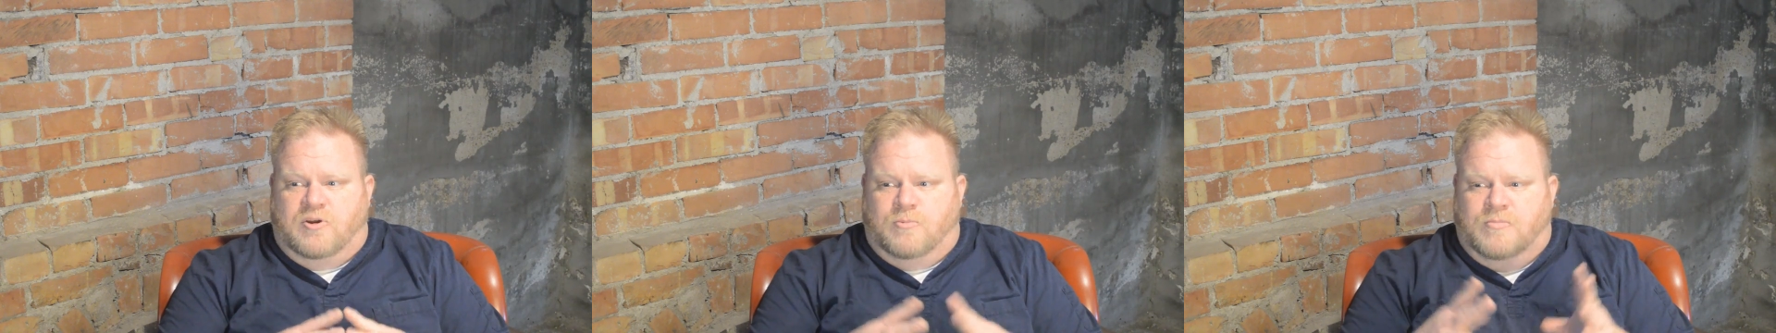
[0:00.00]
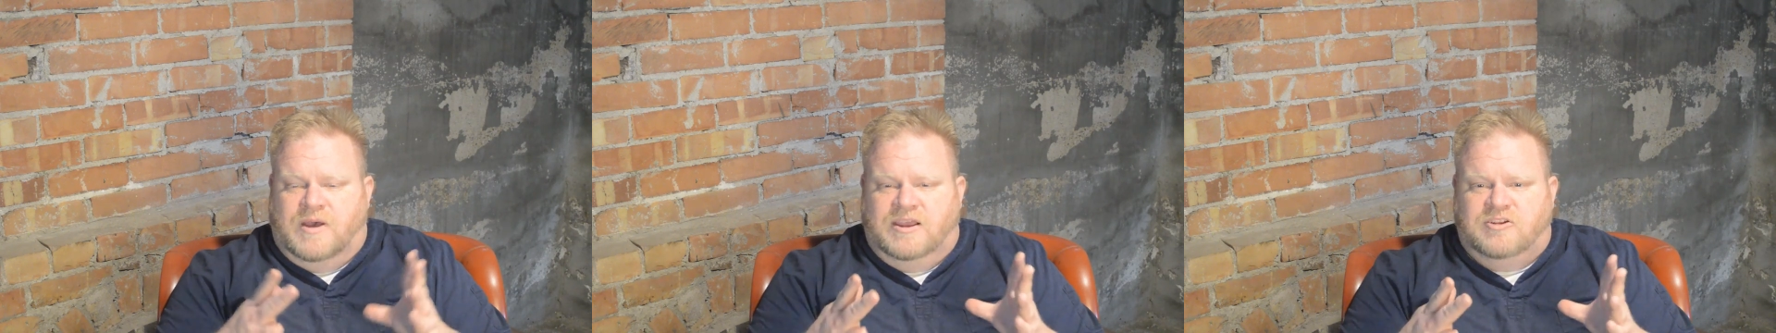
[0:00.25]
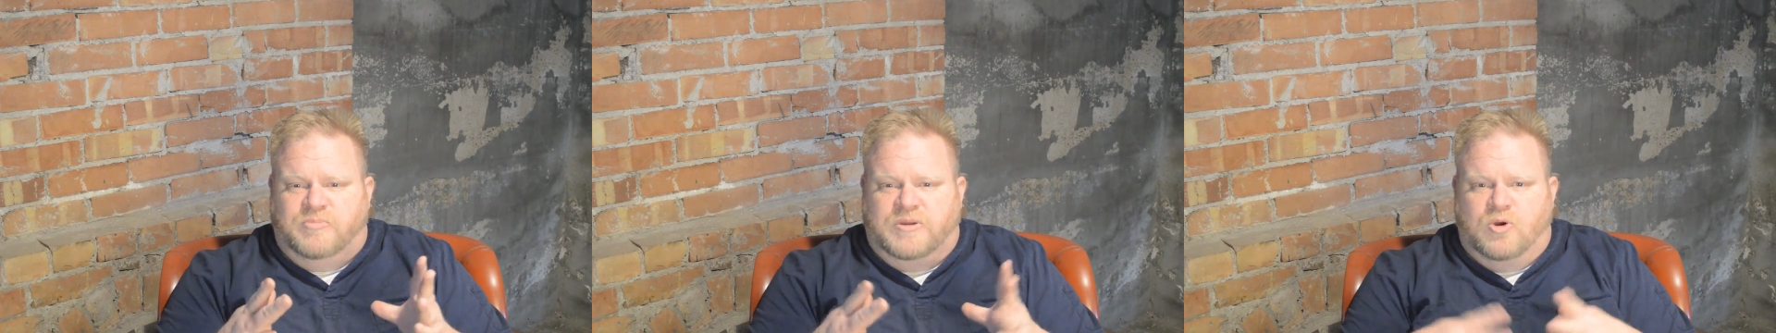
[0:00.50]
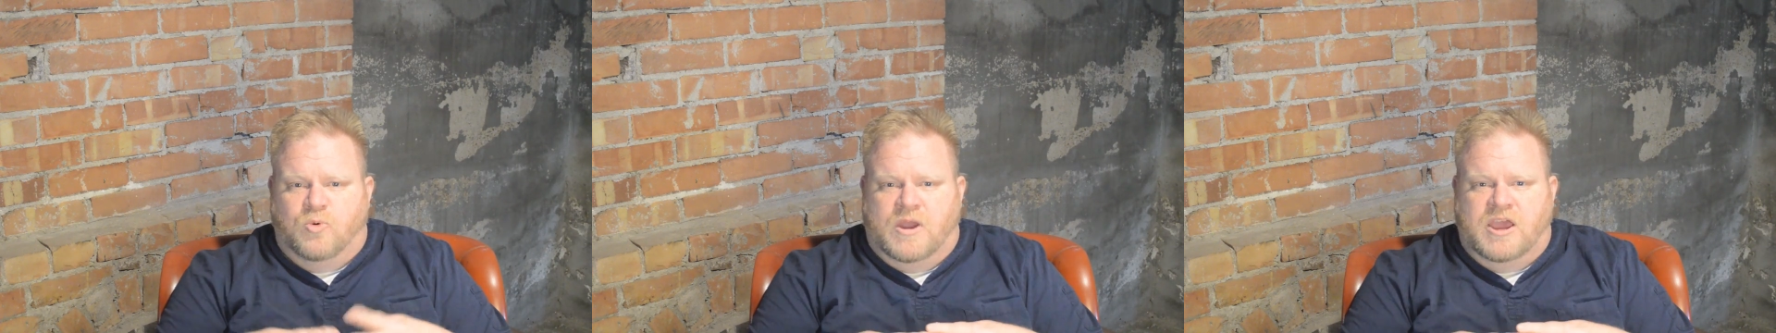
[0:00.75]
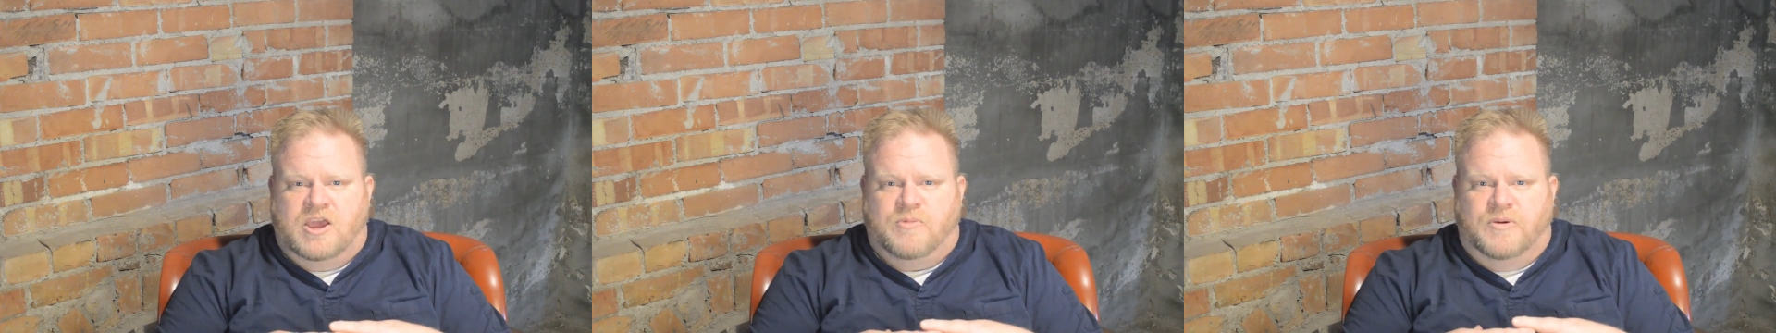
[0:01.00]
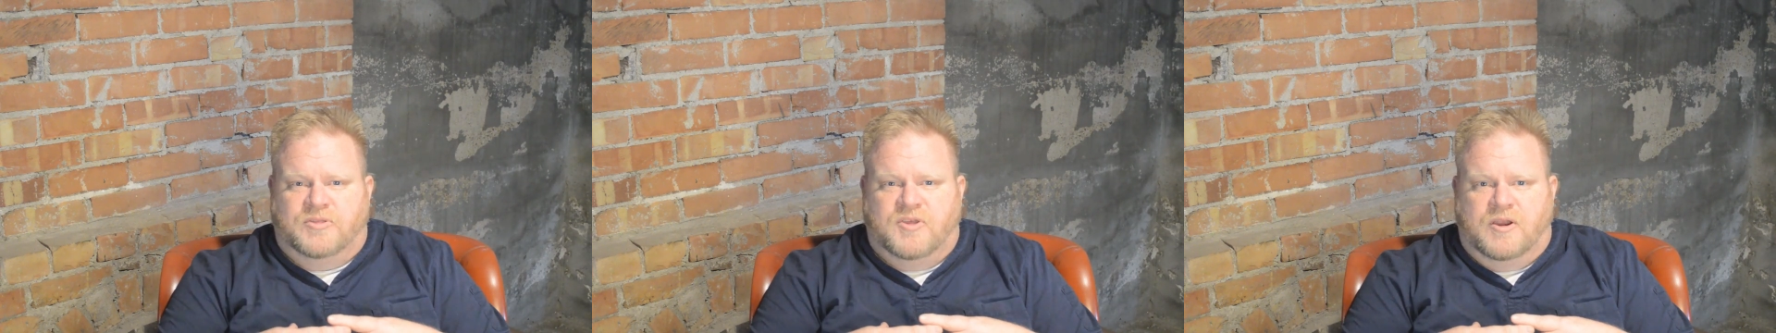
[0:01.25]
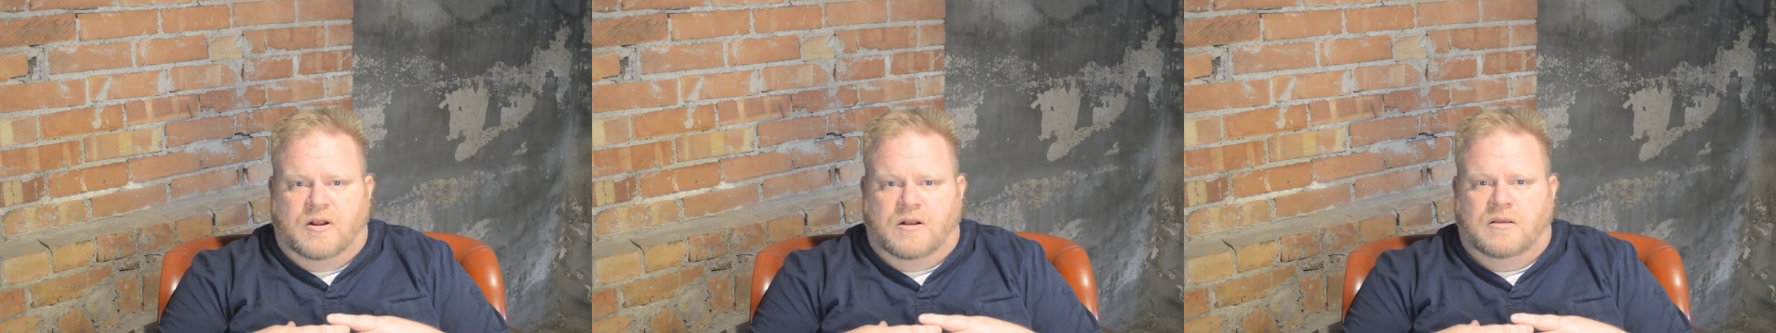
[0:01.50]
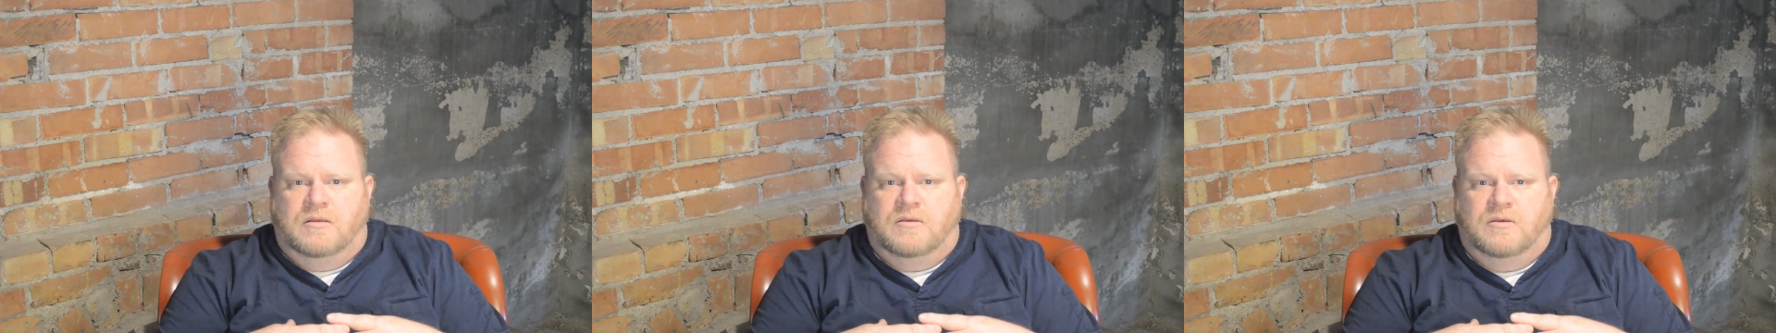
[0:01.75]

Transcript: their mind be awake, but their